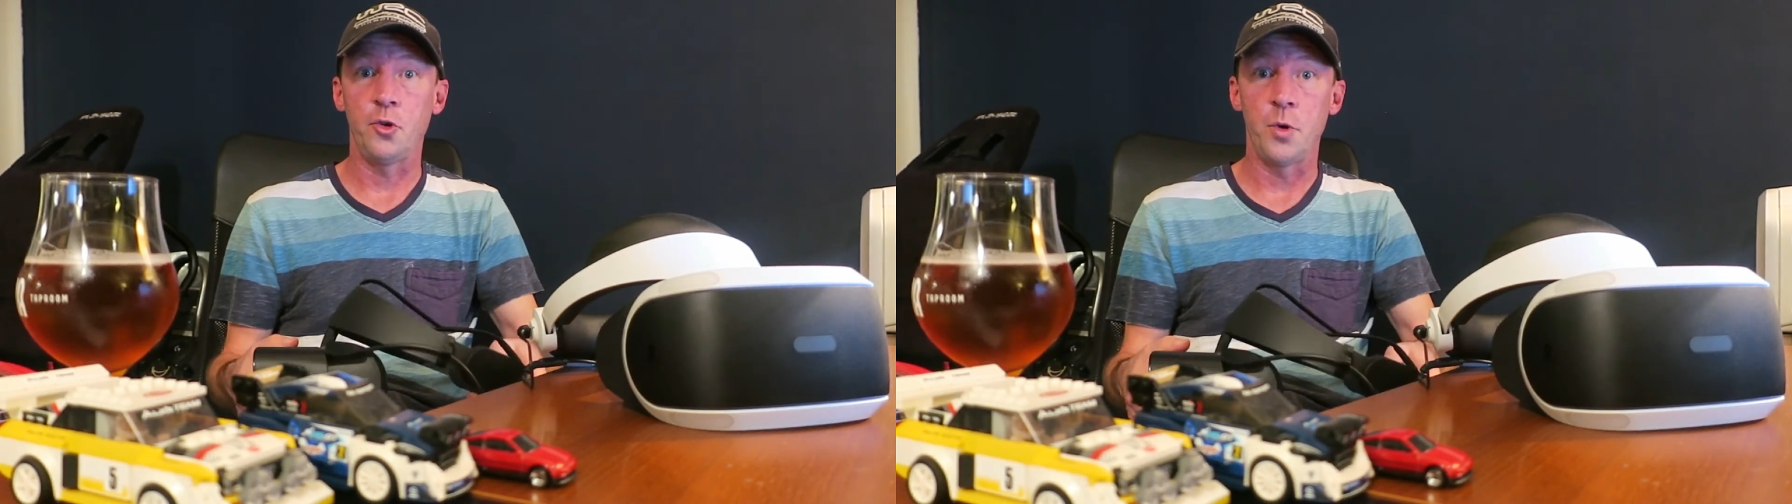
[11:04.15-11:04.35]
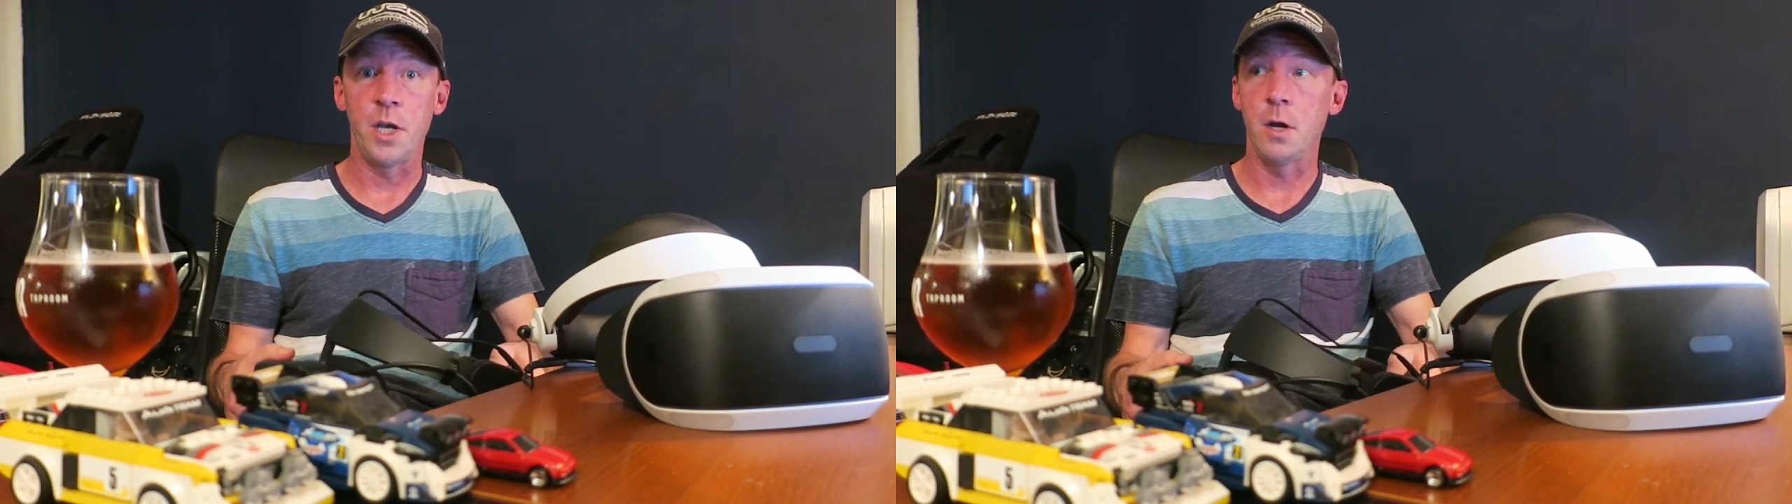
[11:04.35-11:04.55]

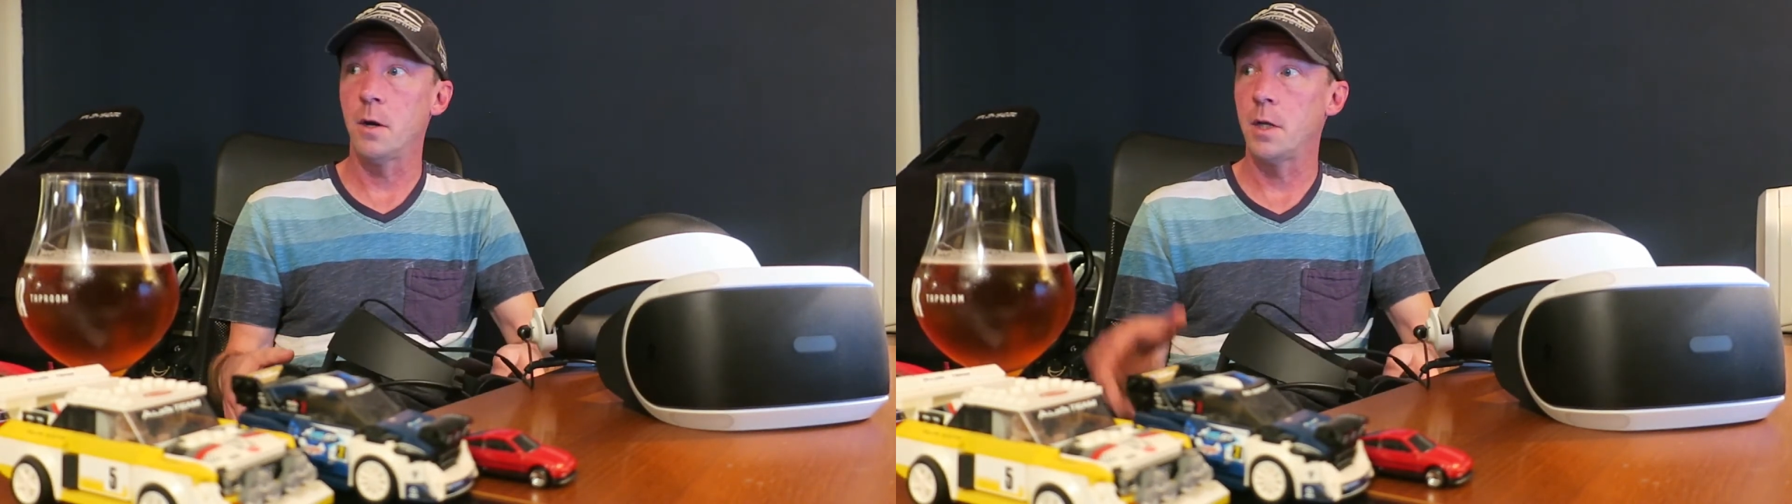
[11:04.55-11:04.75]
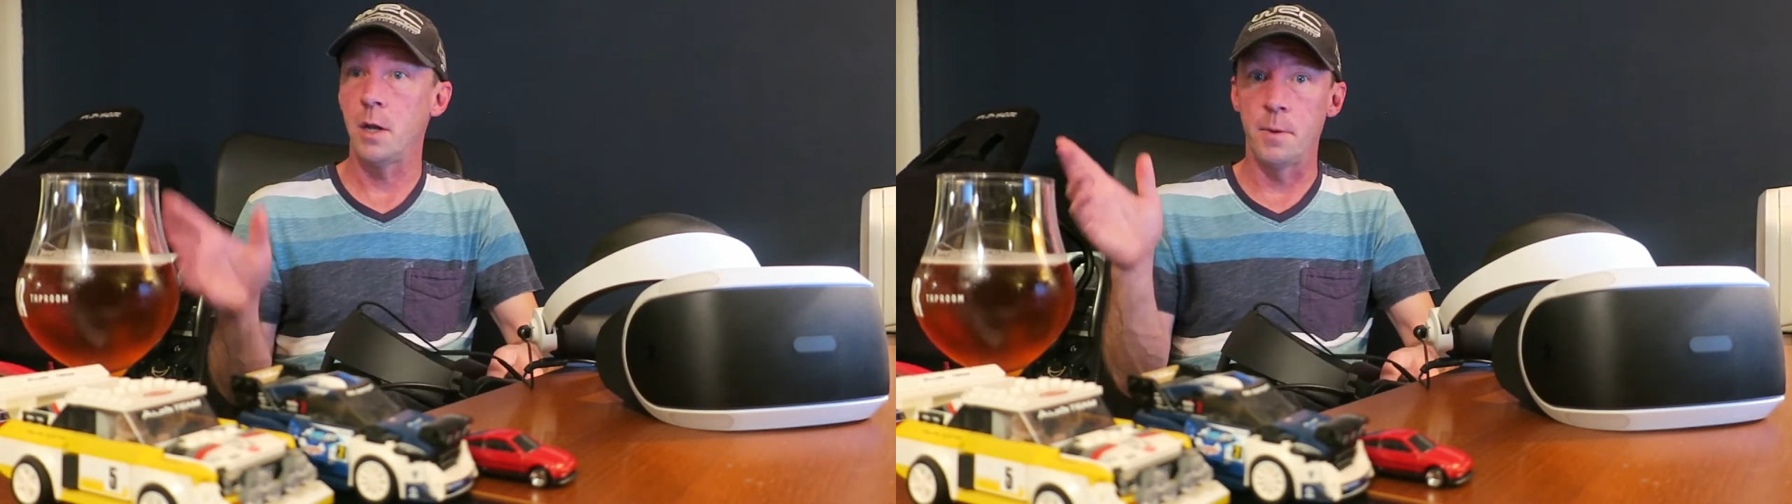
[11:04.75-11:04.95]
to
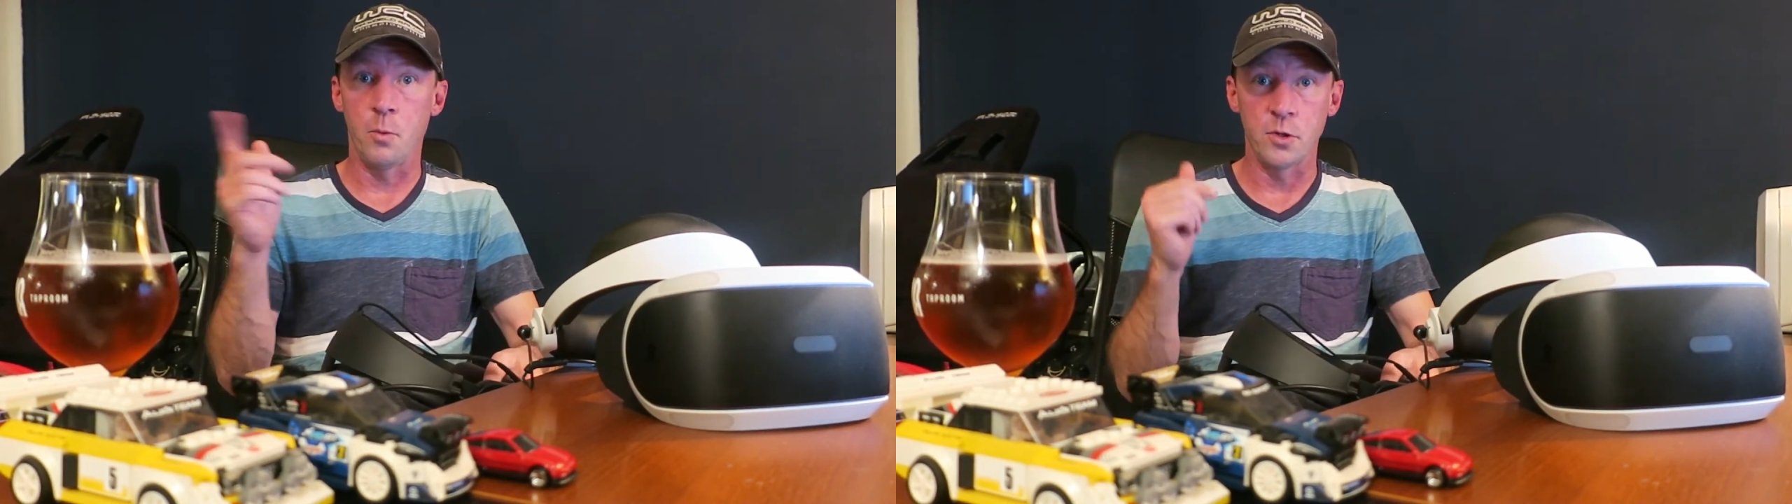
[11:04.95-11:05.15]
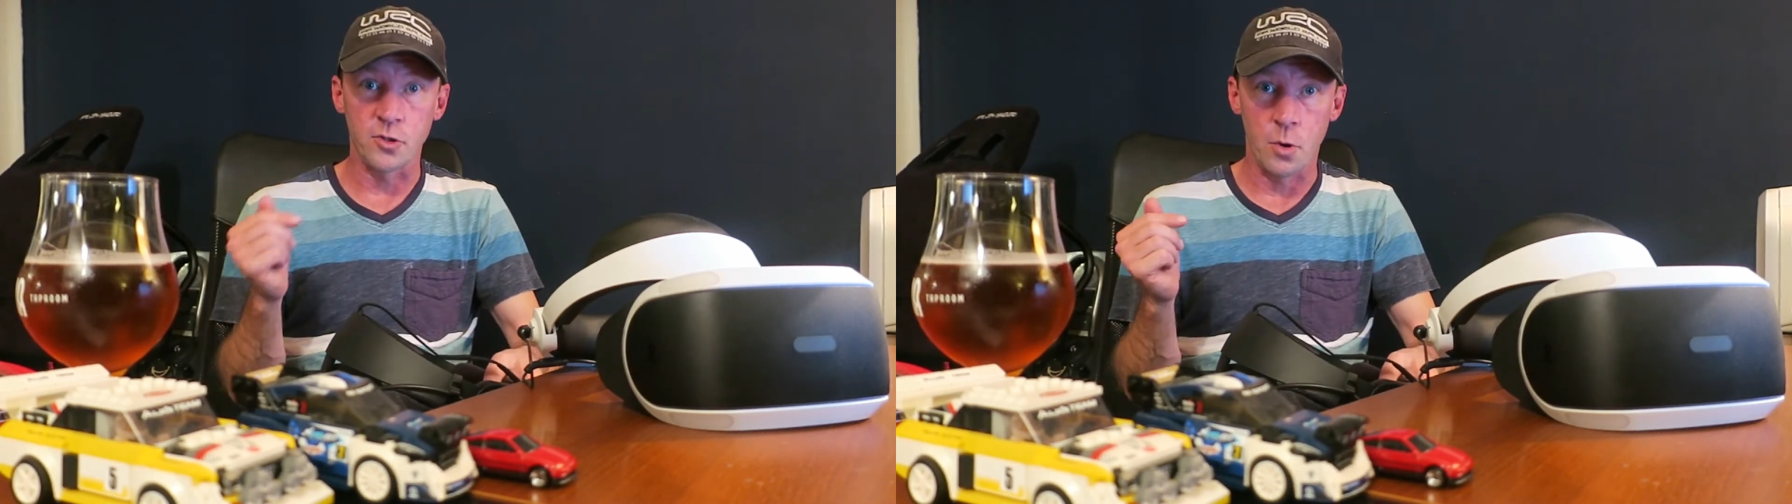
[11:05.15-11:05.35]
hear a little bit
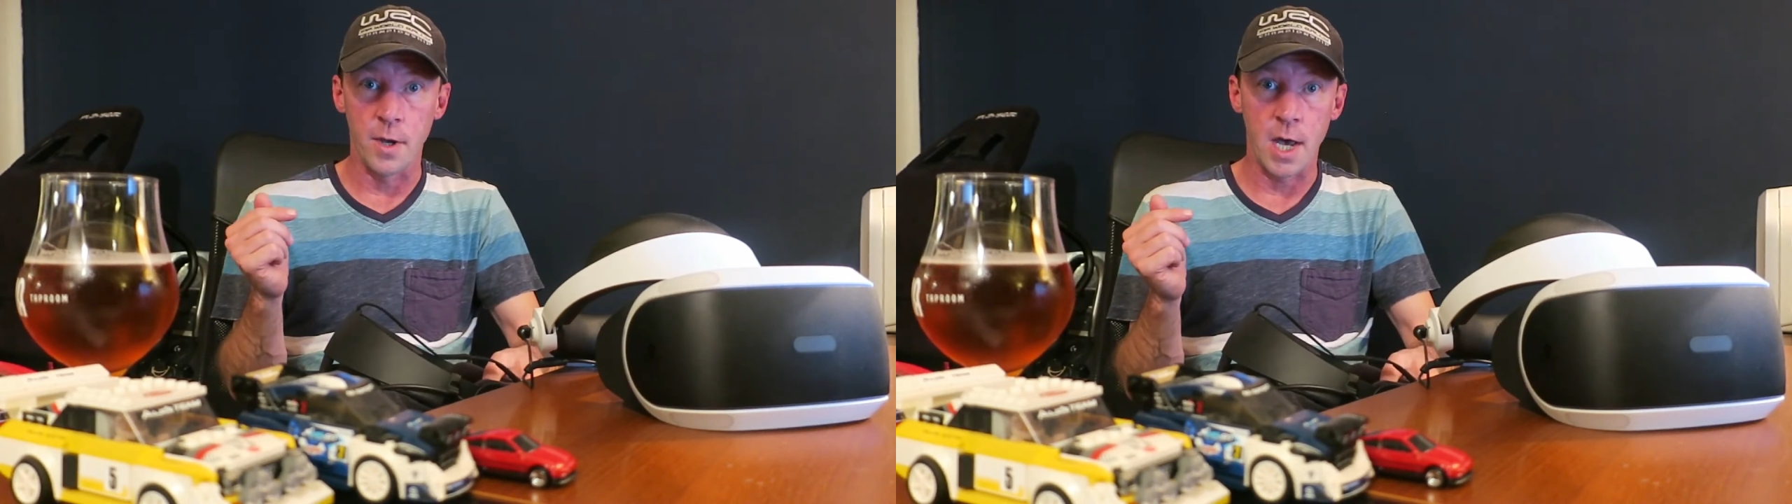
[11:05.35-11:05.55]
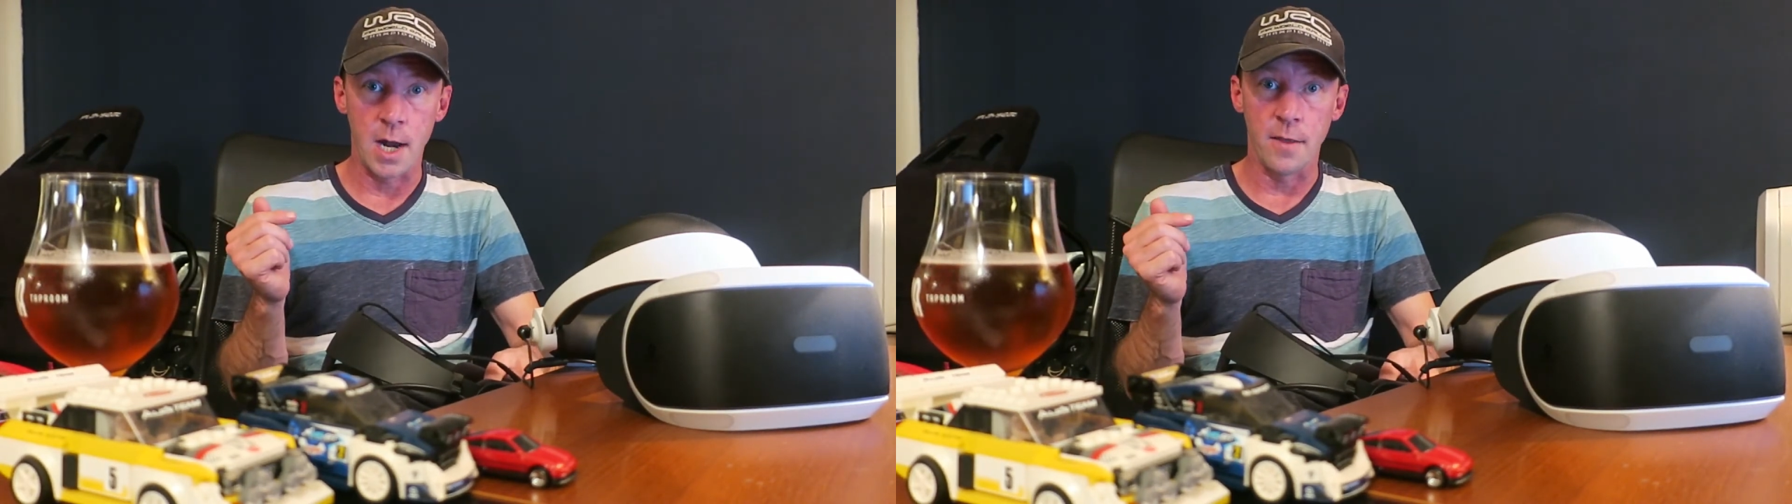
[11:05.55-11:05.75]
what's
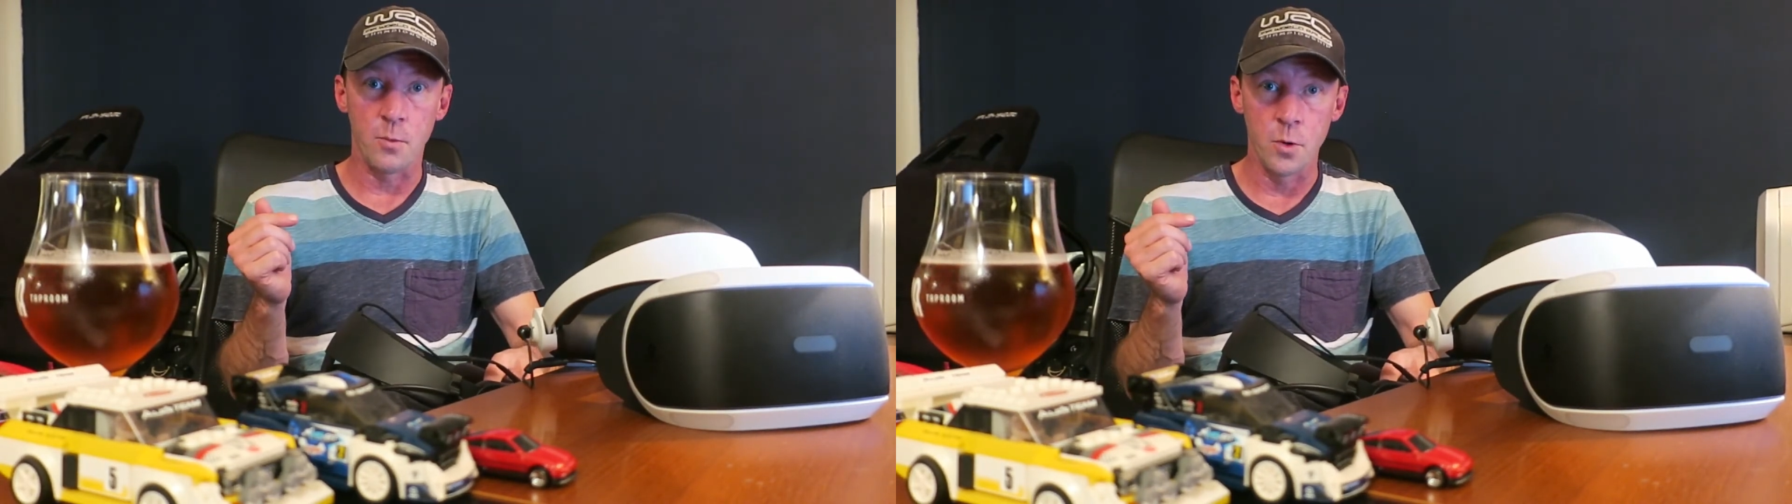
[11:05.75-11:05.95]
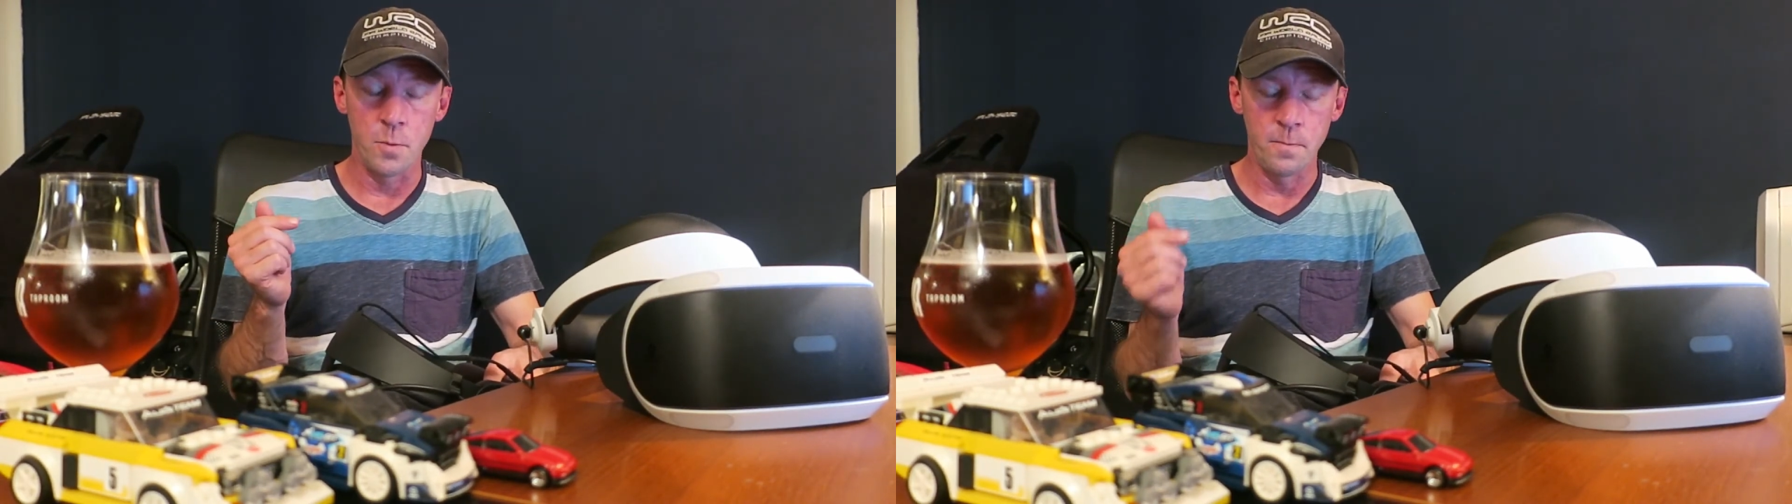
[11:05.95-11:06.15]
going on in the
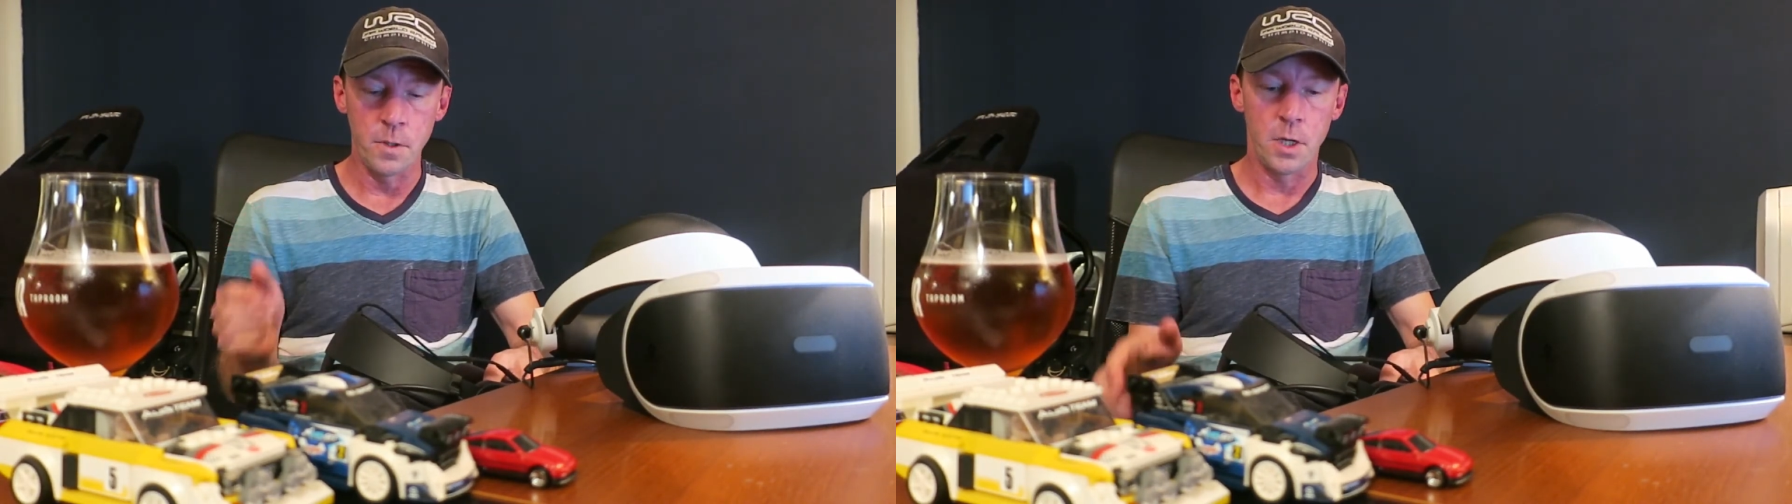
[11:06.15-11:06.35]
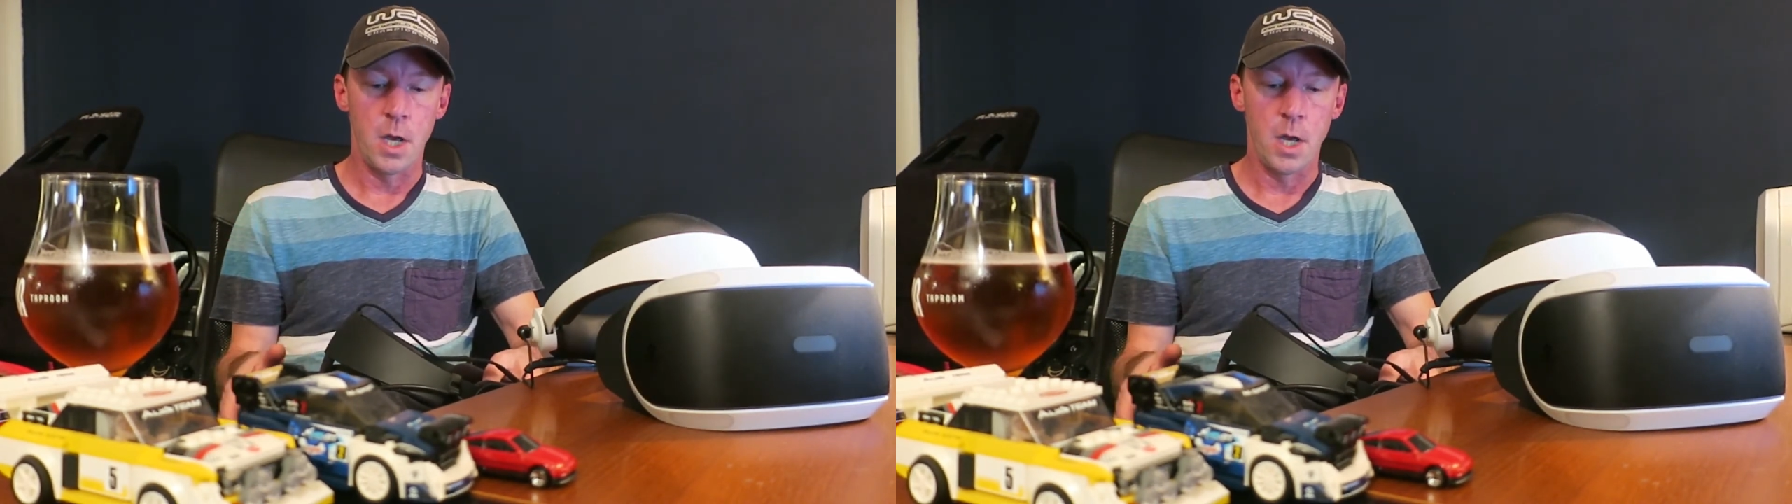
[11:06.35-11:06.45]
room.